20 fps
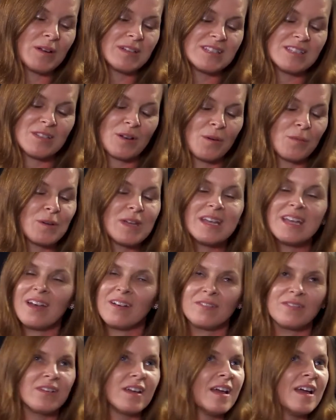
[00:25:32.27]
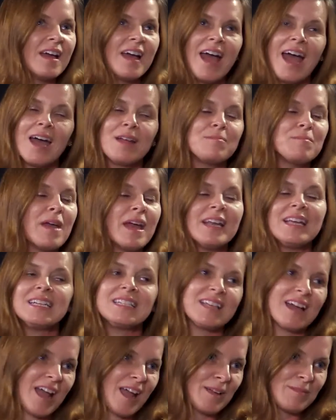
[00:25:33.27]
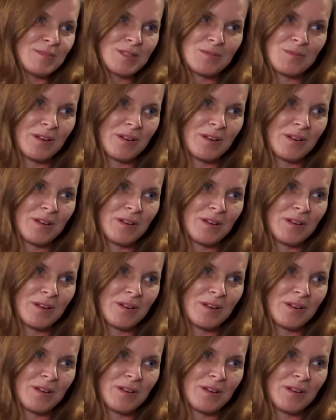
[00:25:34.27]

And so we have had many times